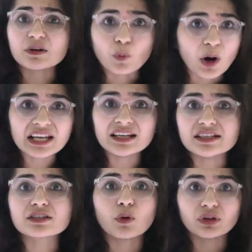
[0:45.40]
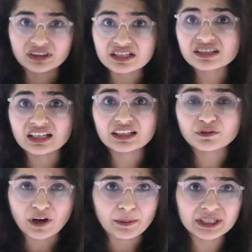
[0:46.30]
and violence on this Dalit
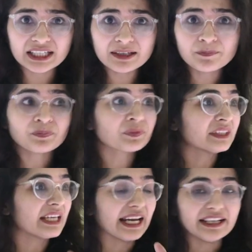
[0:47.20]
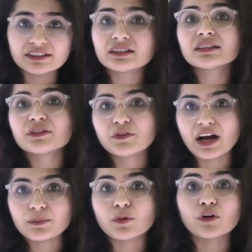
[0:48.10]
family, they entered the
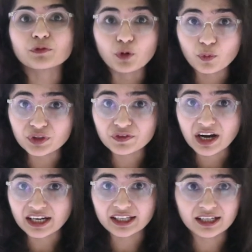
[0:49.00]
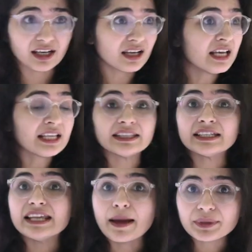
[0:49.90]
farm of Govind Vaghela,
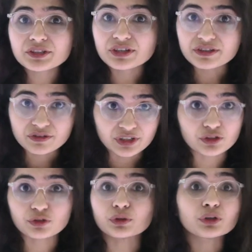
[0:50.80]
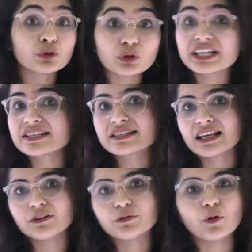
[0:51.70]
they damaged his rickshaw, took his
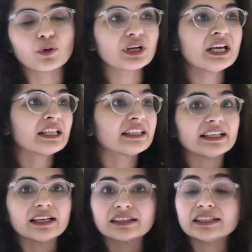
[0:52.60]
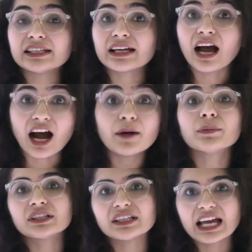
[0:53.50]
cell phone, they
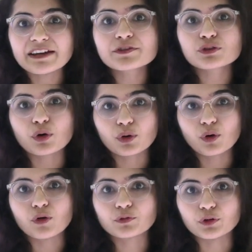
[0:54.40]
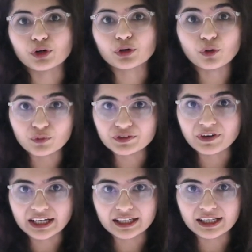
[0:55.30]
harmed the livestock of Govind
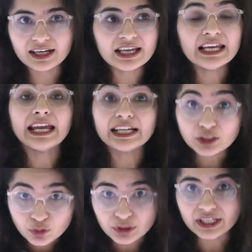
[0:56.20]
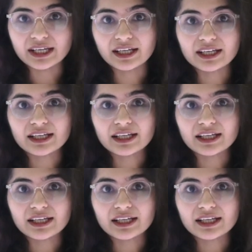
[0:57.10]
Vaghela, and today